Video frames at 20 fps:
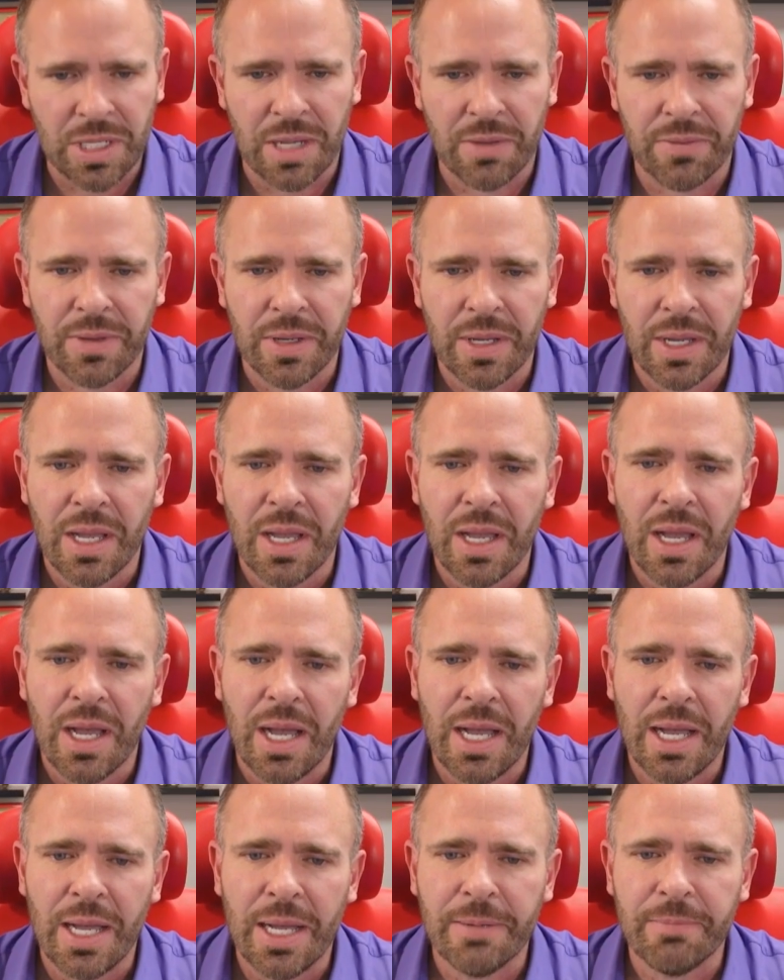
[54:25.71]
stuff.
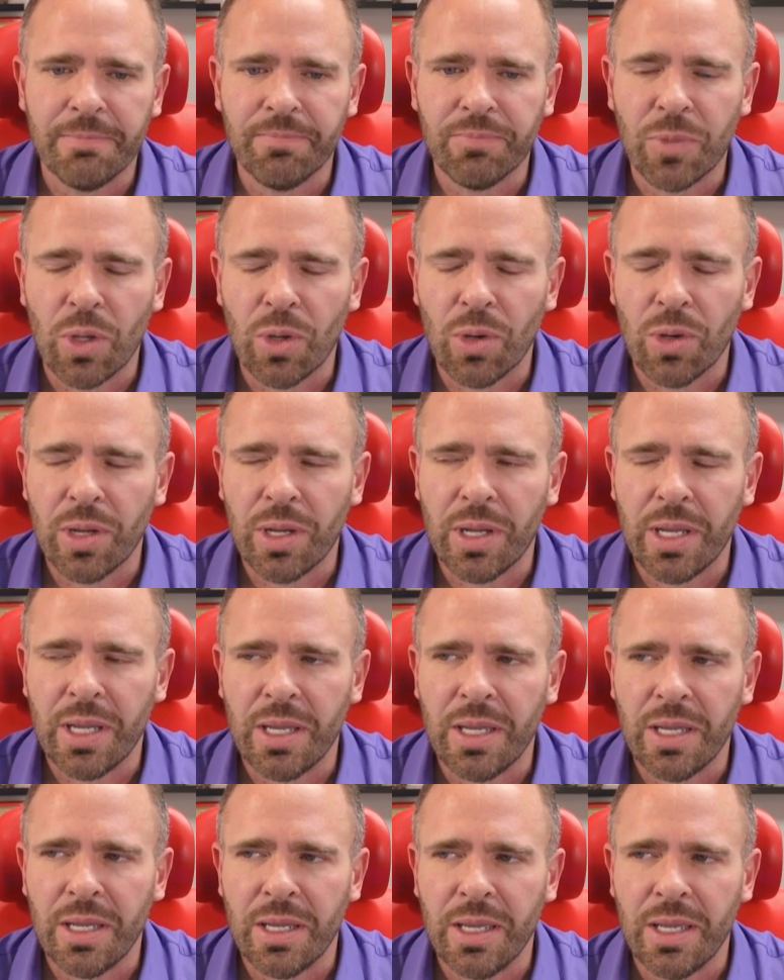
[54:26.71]
Um,
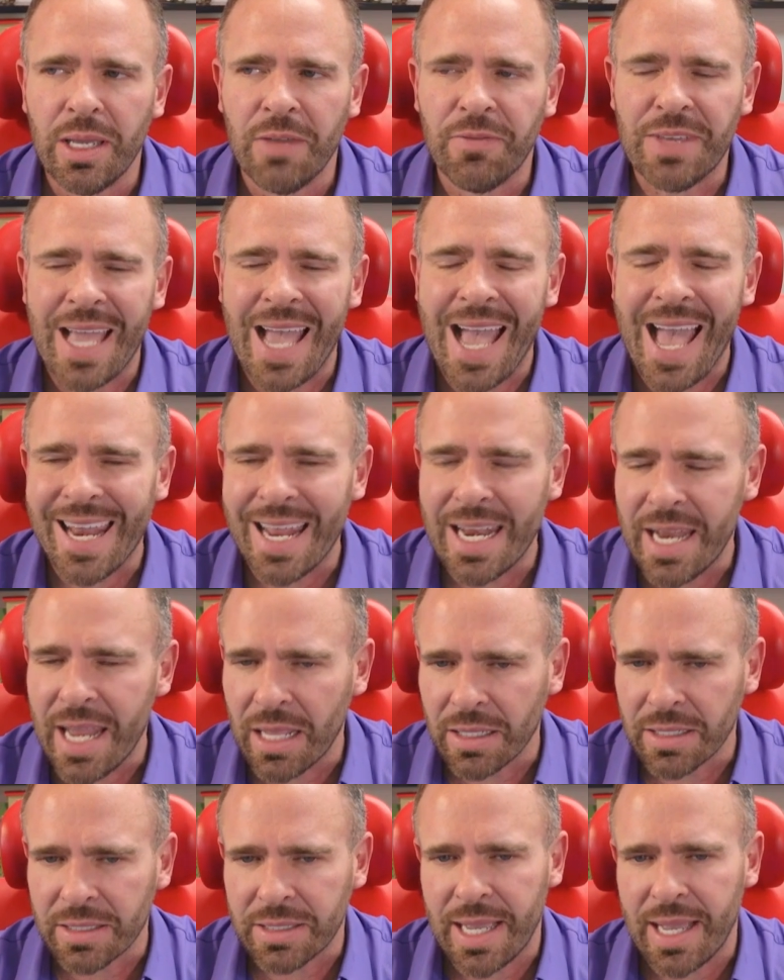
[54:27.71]
if you had to
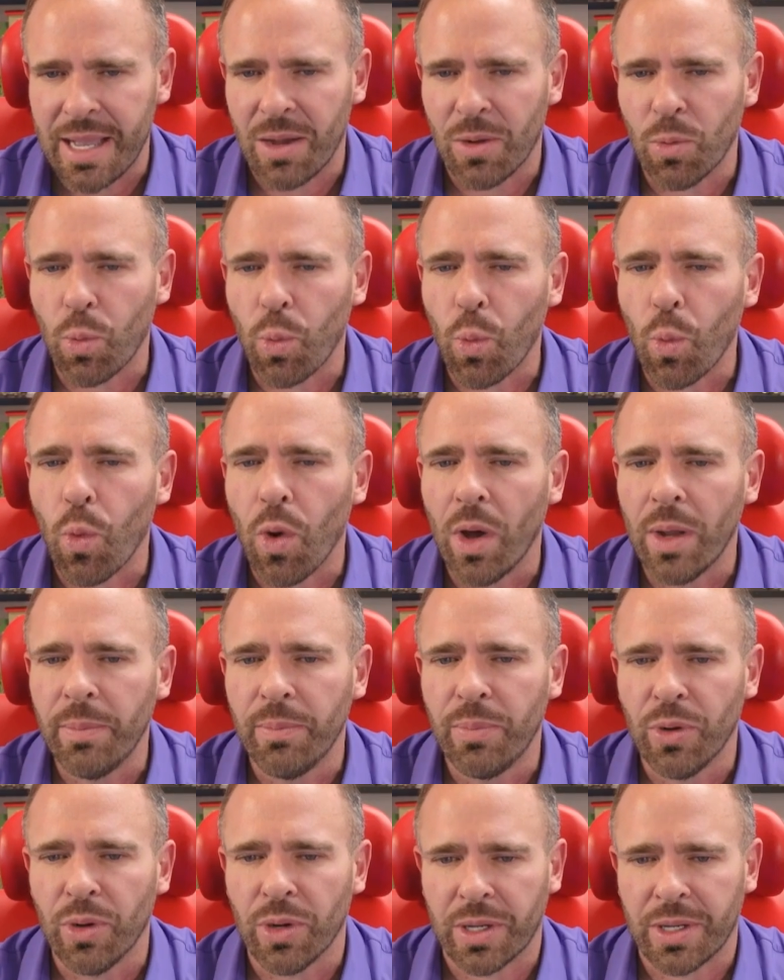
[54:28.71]
nail it down,
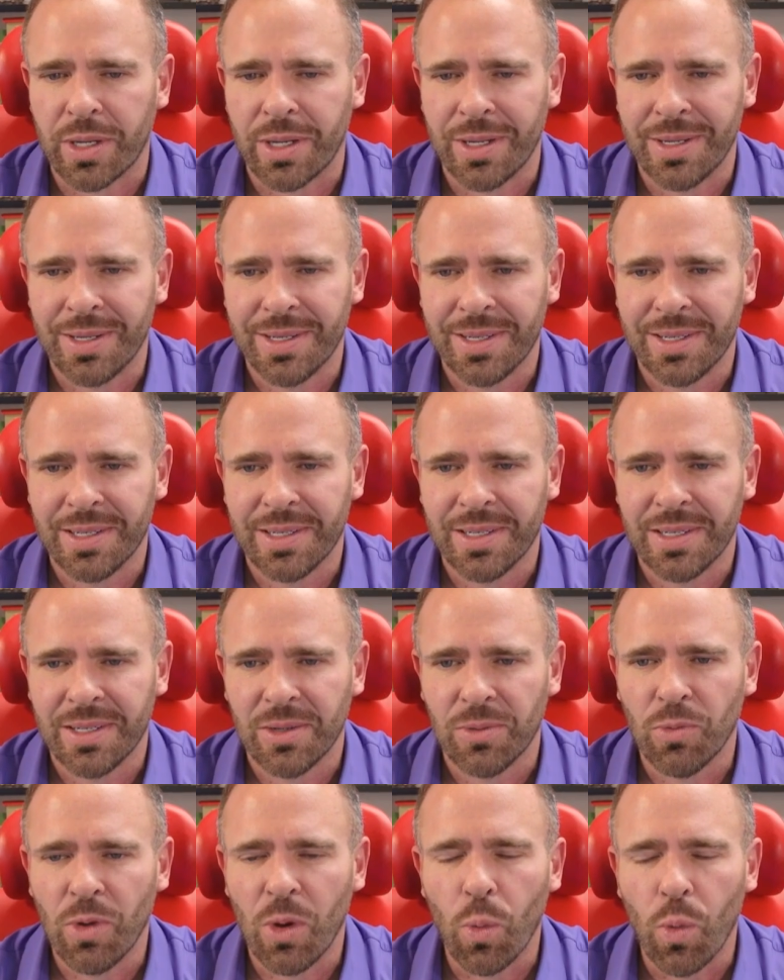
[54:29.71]
one book,
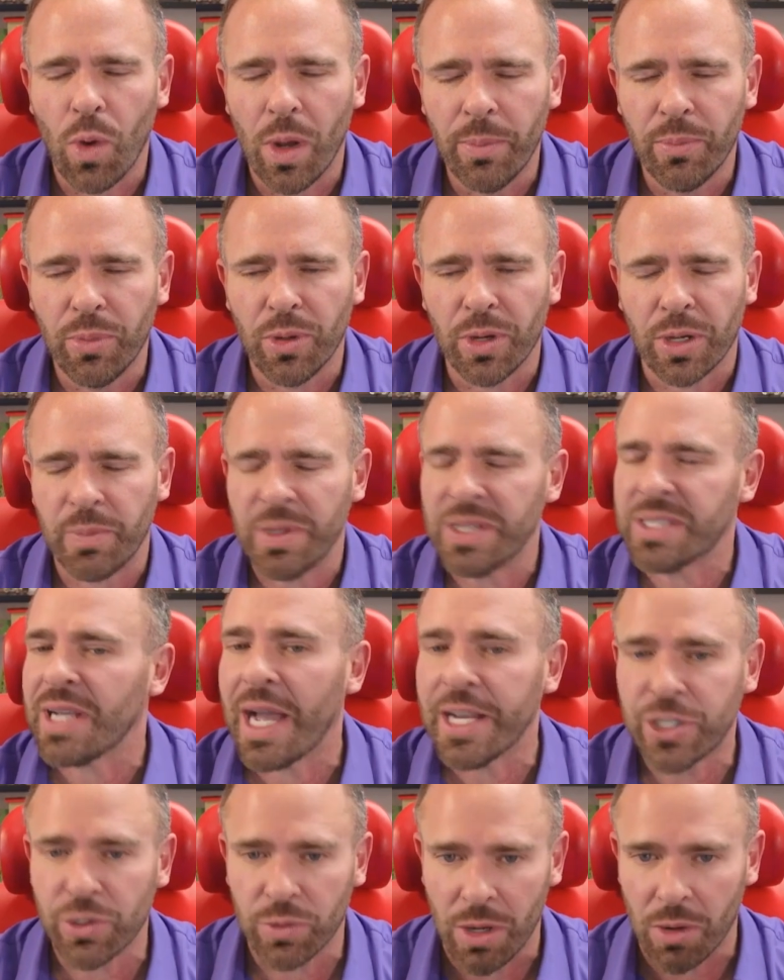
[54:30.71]
what one book,
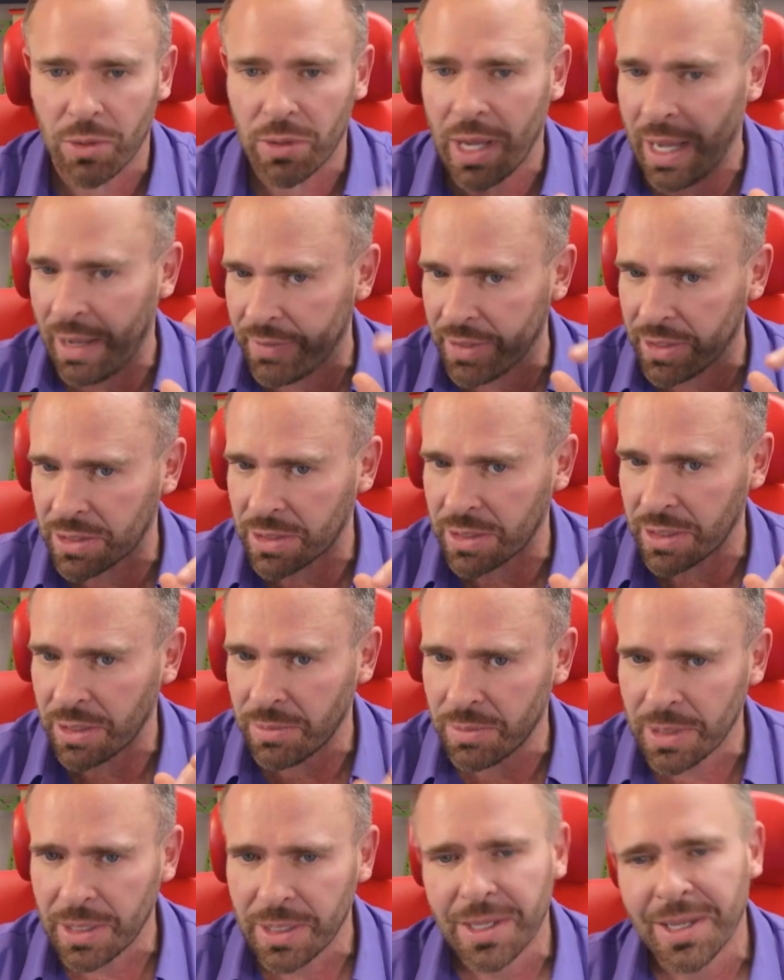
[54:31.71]
besides your own, obviously,
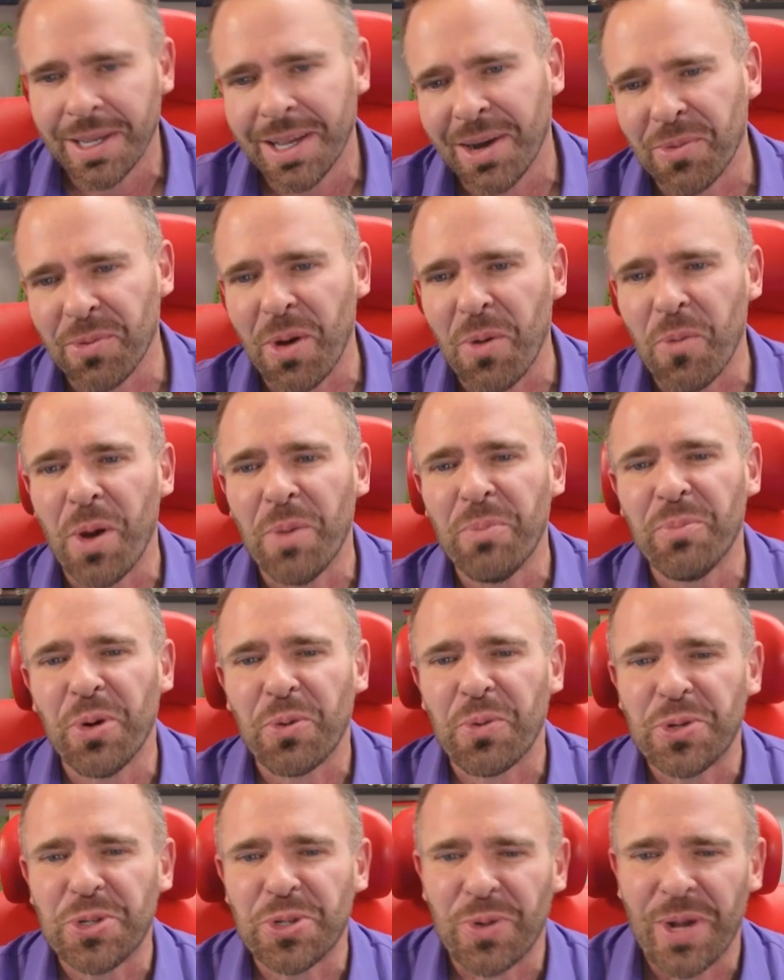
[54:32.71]
what one
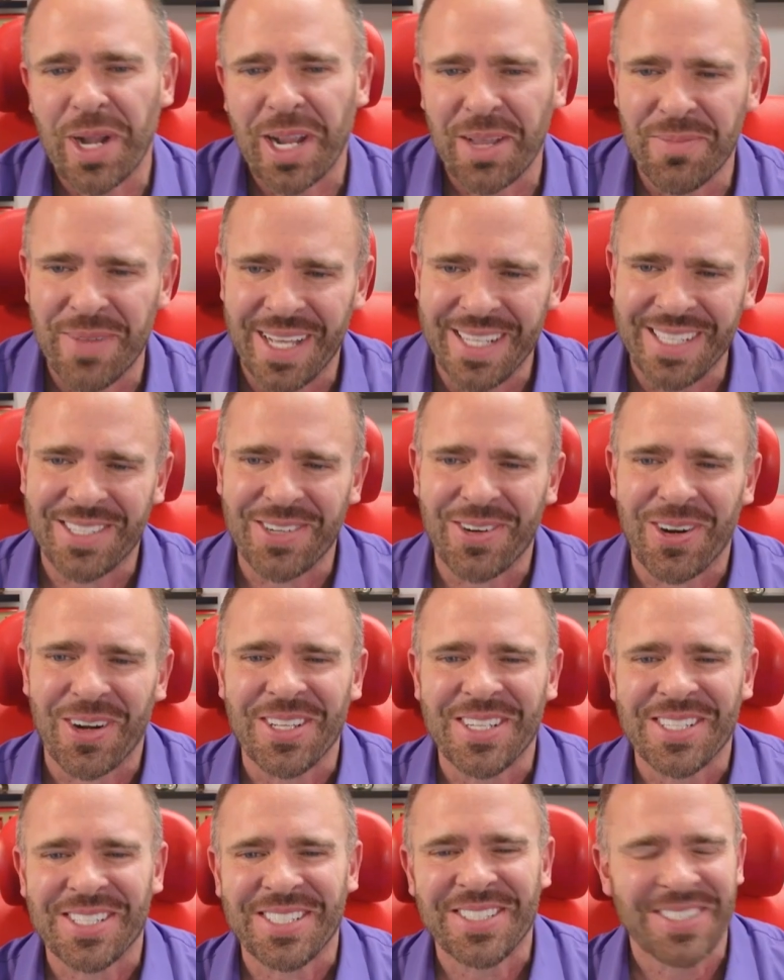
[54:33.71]
book would you recommend to
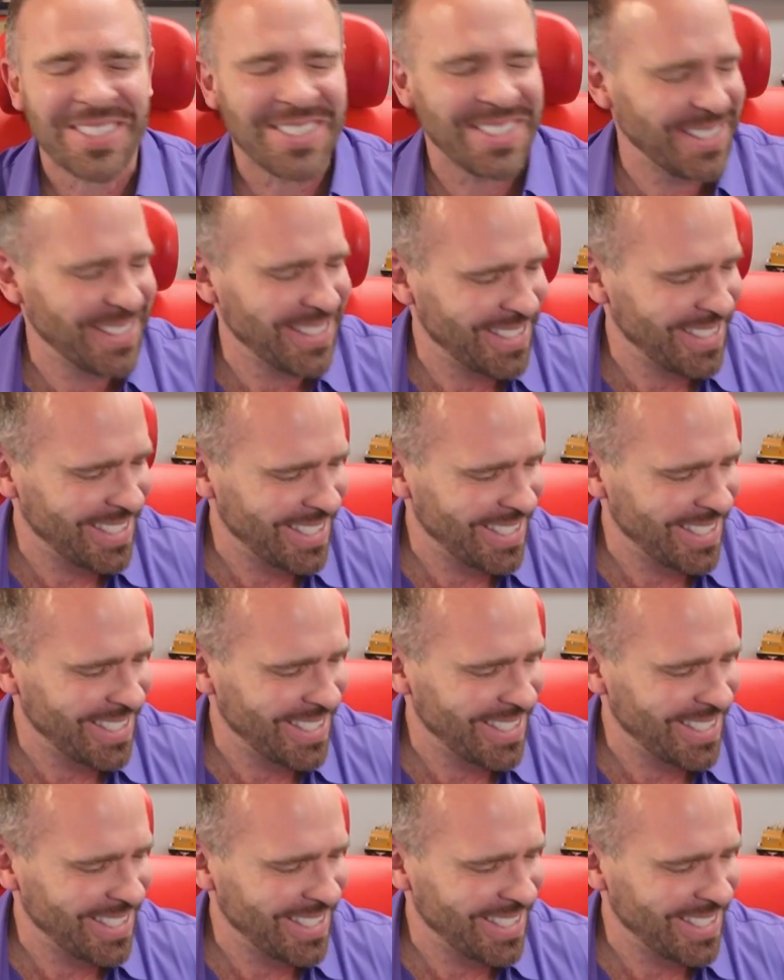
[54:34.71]
our listeners?